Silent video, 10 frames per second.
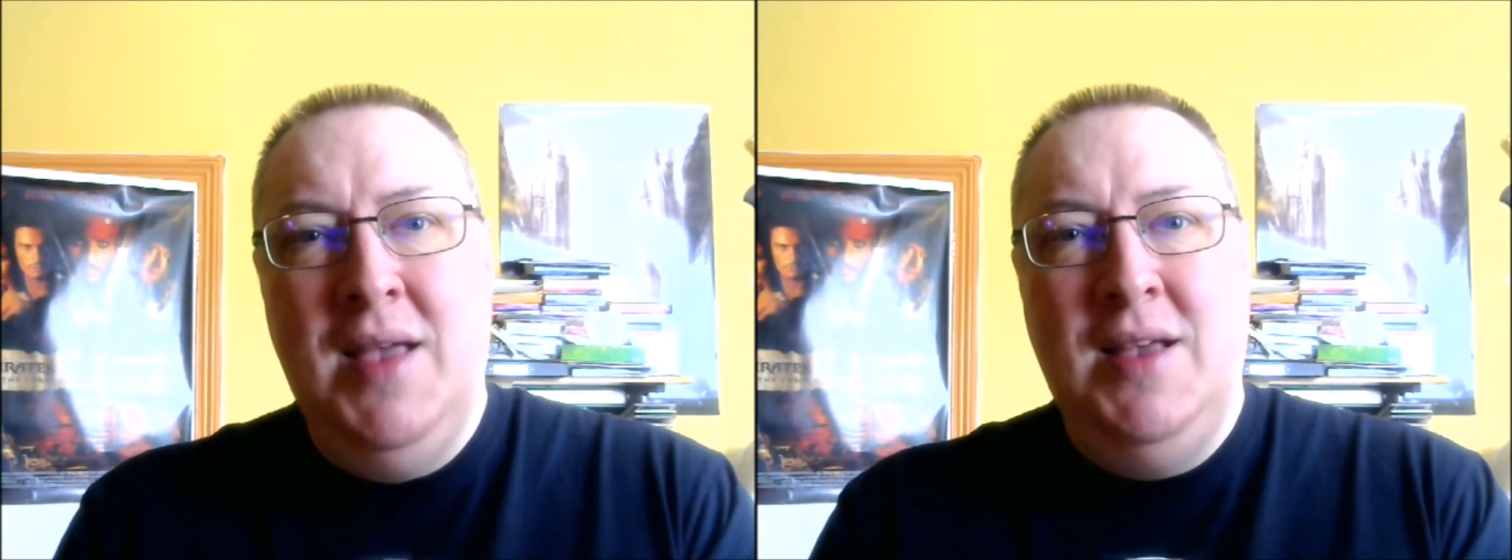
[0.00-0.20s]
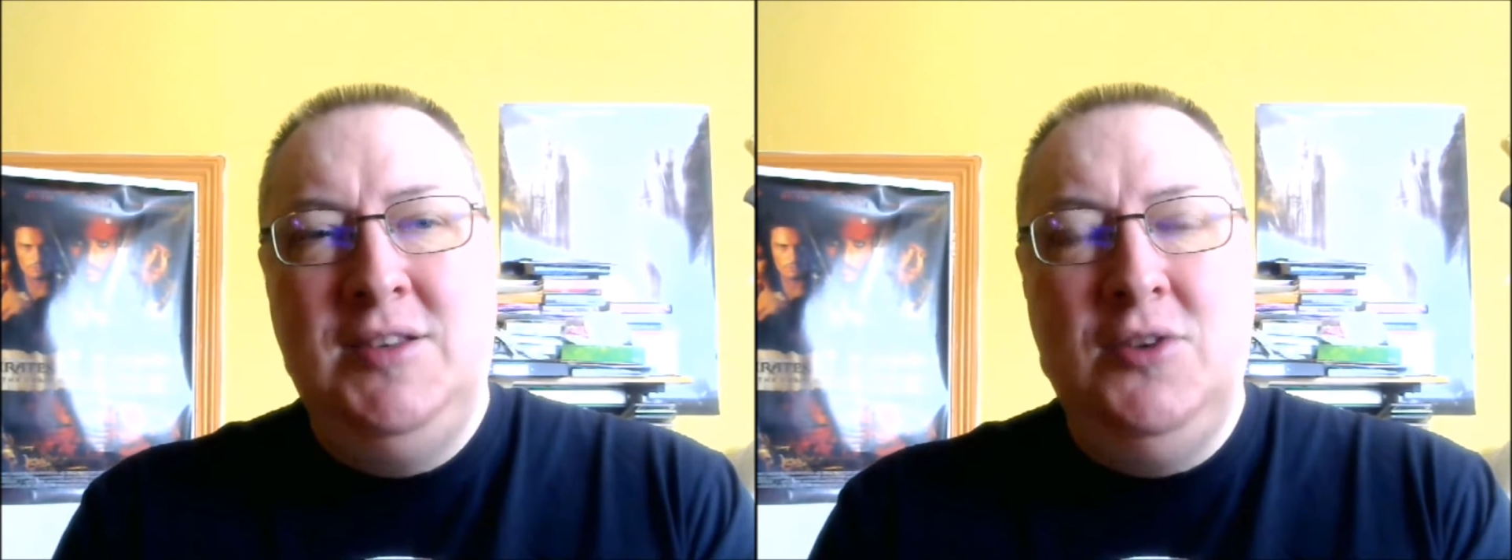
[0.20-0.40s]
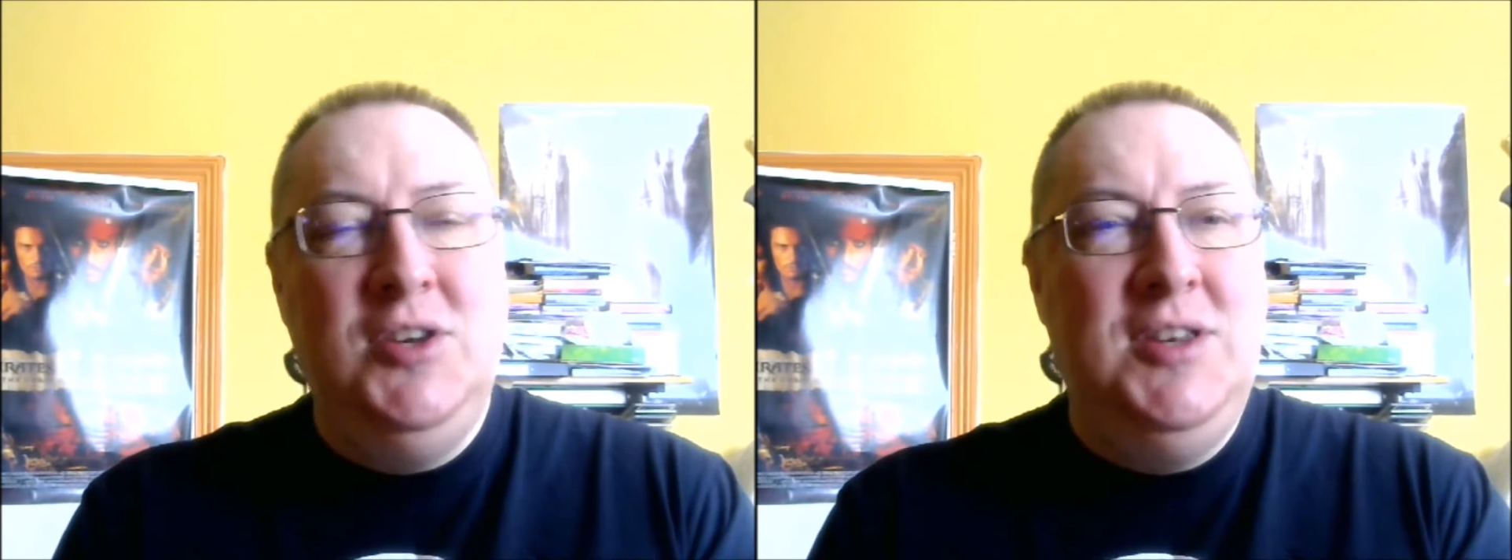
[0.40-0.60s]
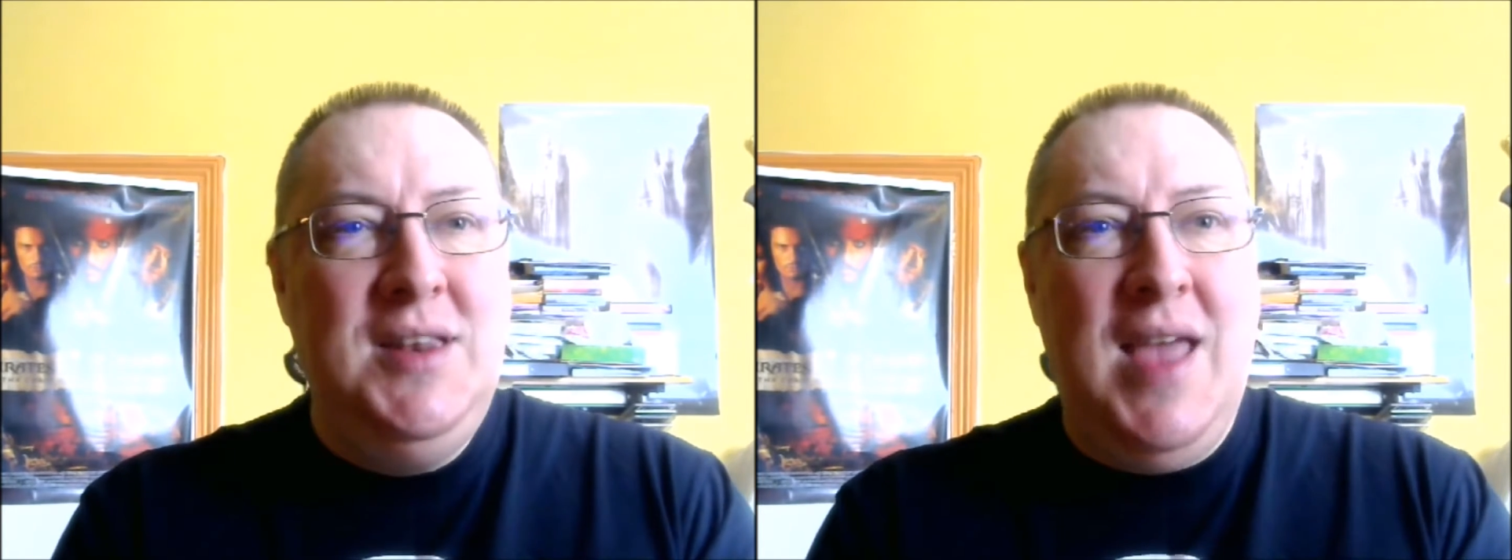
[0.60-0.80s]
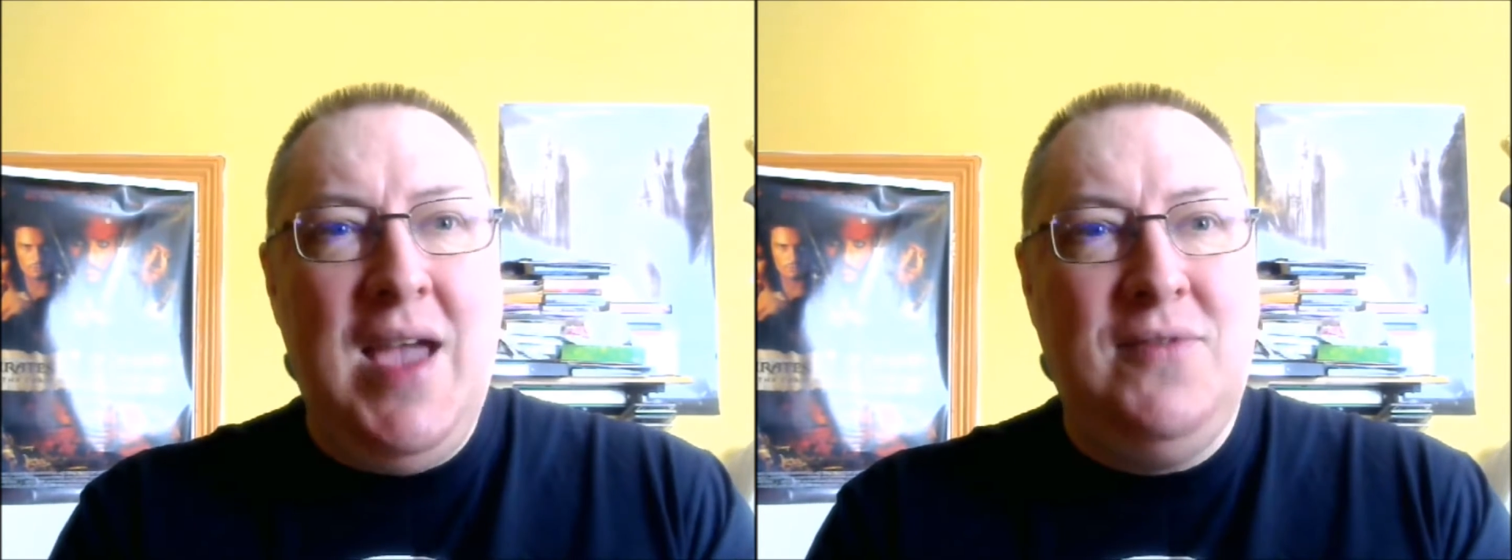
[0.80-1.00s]
so she
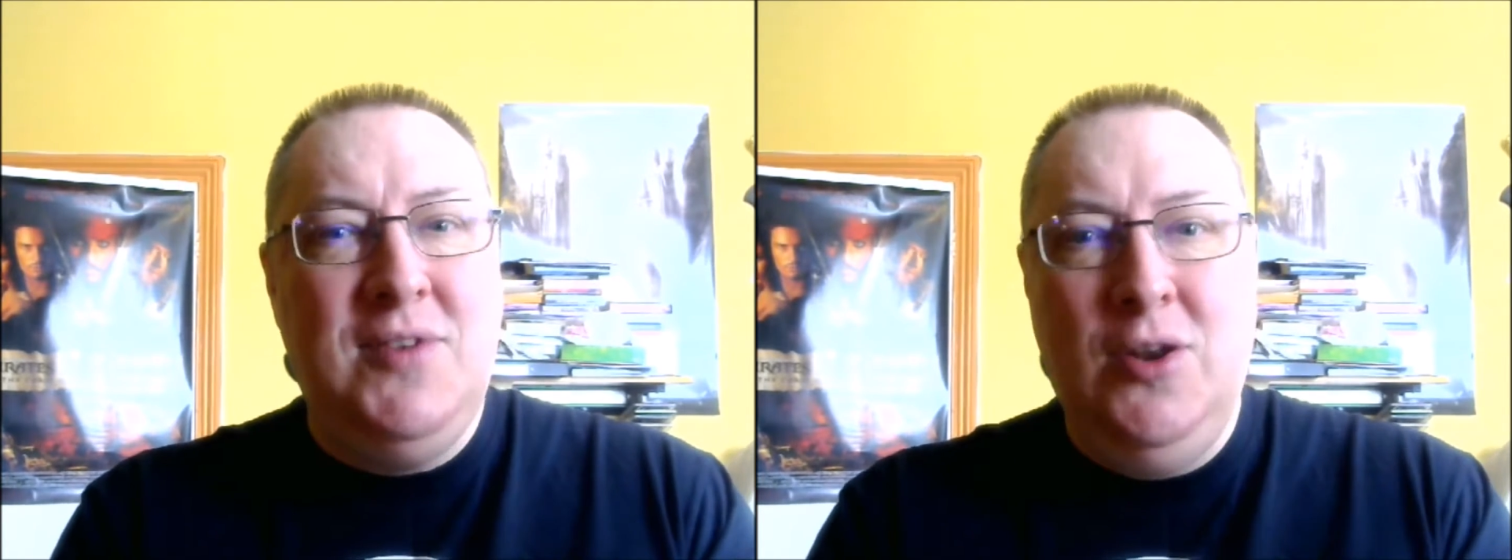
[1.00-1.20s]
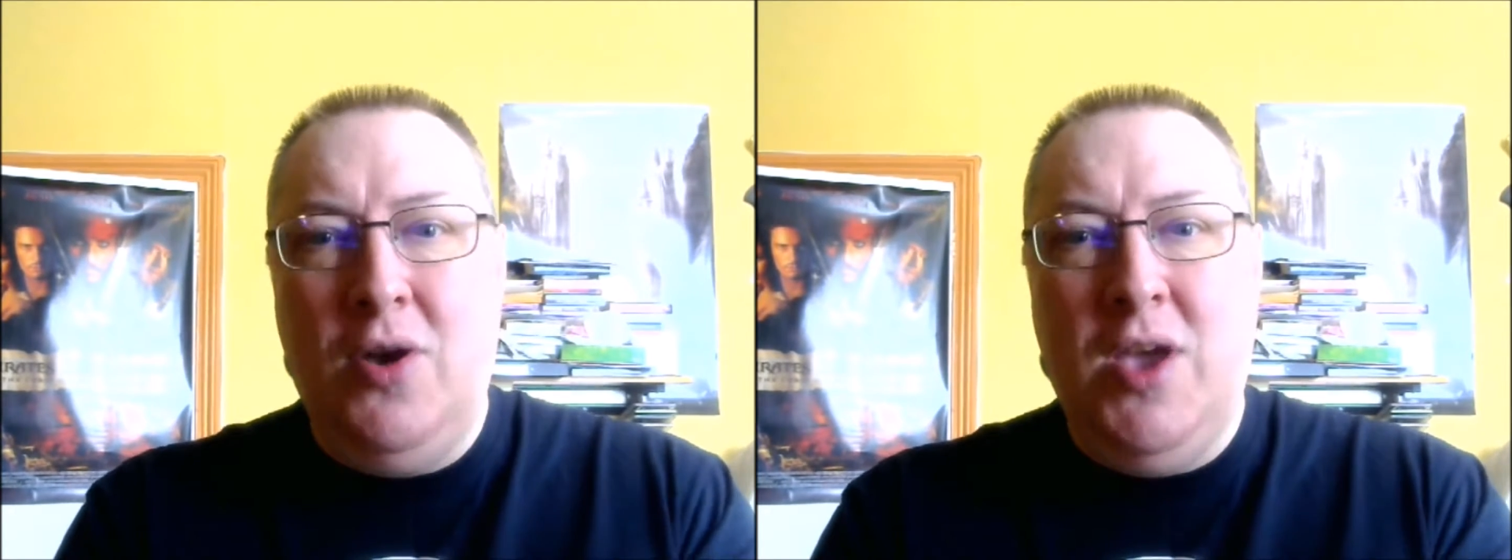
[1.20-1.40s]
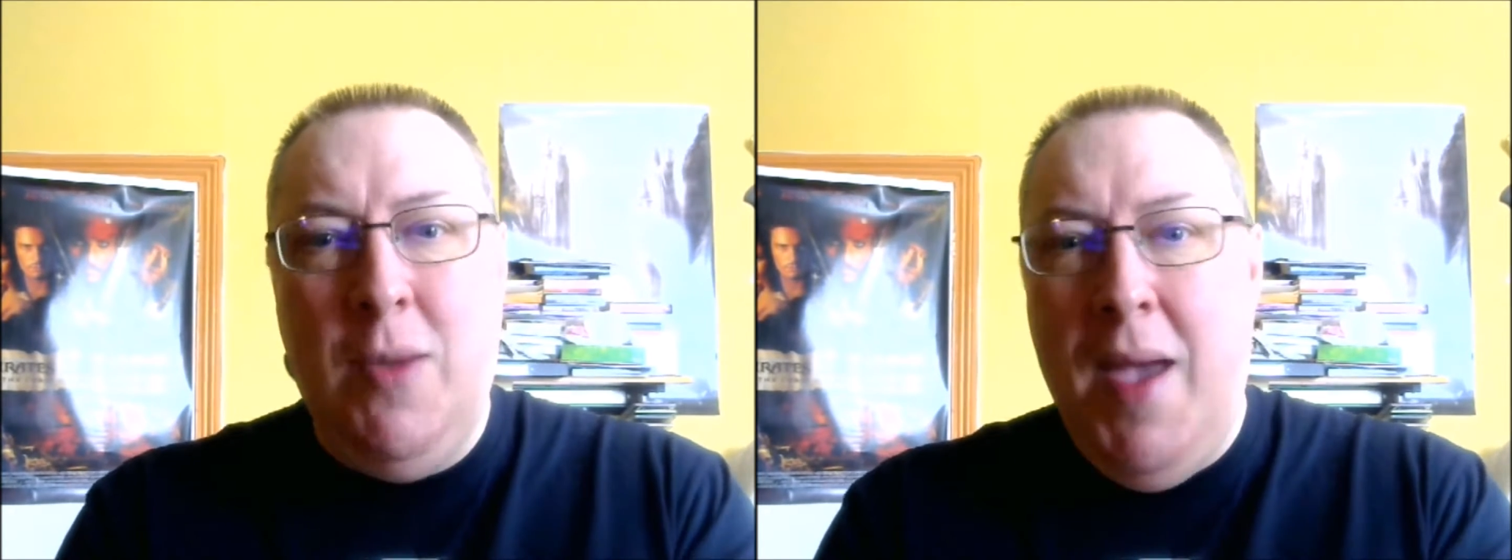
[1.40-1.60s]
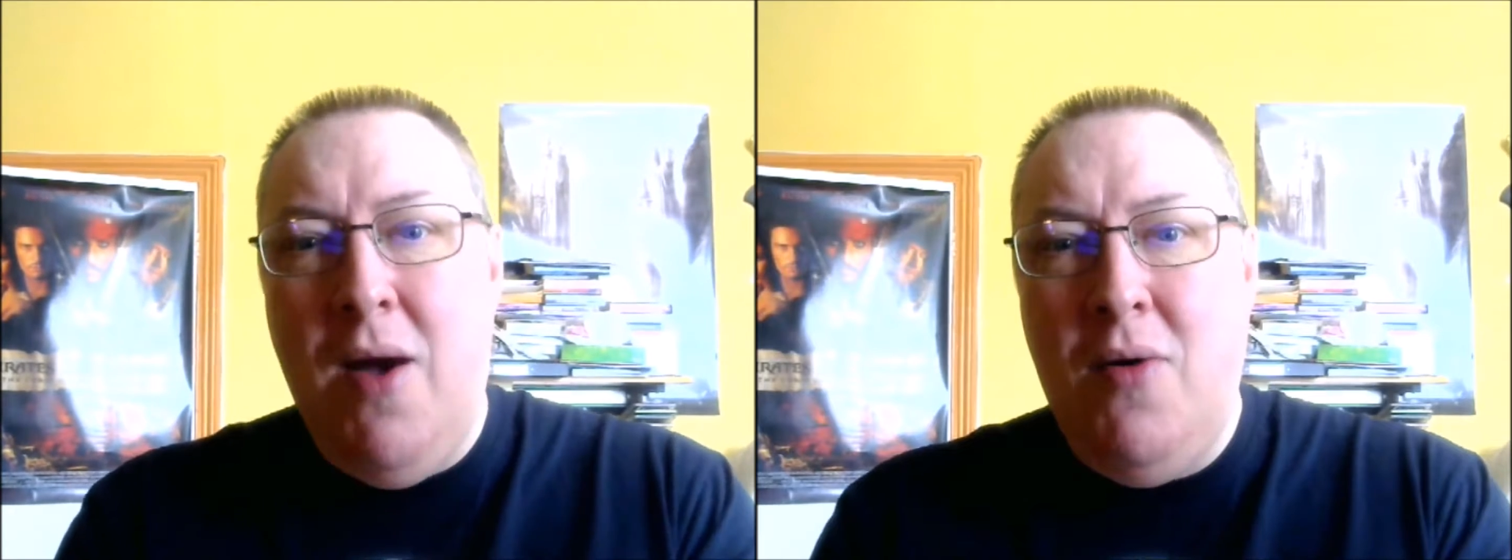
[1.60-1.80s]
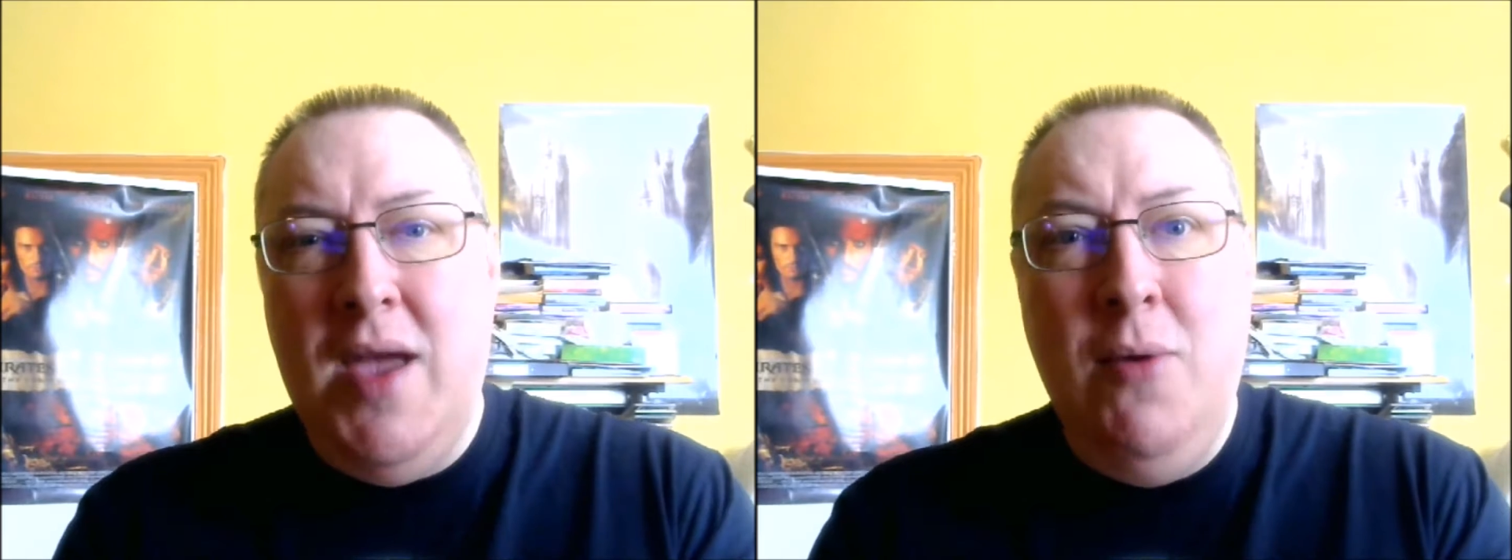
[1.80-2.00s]
didn't have to knock him out.